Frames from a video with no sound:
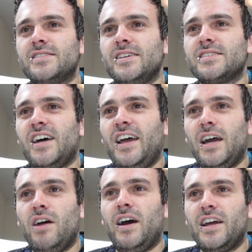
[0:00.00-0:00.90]
It says, hi,
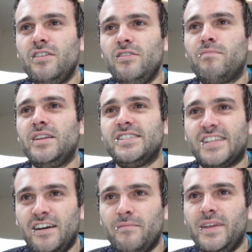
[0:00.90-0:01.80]
how are you? Please
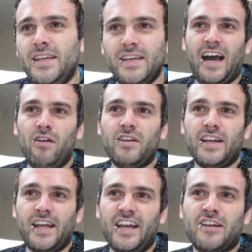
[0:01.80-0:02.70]
help me. How
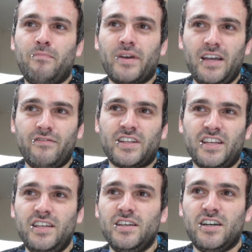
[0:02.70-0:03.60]
can hack private
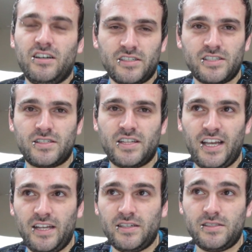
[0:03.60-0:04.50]
key, others,
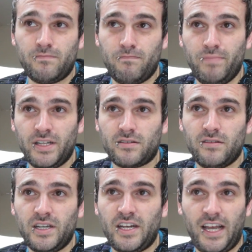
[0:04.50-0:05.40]
address,
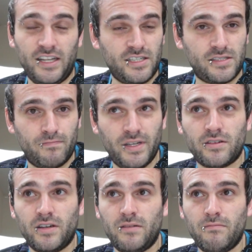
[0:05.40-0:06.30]
Bitcoin, address,
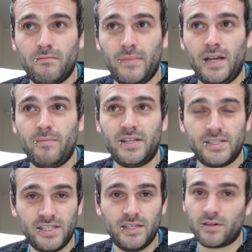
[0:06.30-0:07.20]
Bitcoin, many
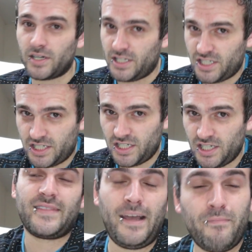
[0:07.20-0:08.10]
BTC rich?
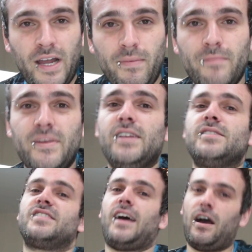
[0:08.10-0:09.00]
That probably
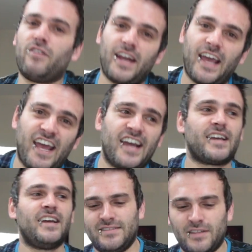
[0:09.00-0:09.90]
means how can I
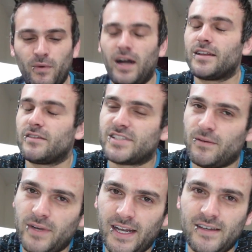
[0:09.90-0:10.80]
hack the wallet of someone